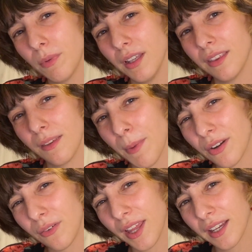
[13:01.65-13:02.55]
it's the
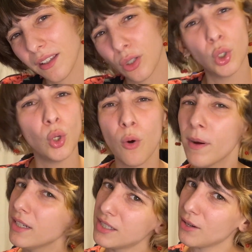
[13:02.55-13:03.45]
matter of like,
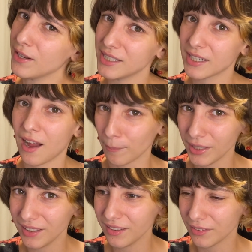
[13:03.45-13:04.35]
nobody saw this
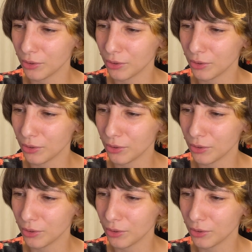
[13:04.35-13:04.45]
coming.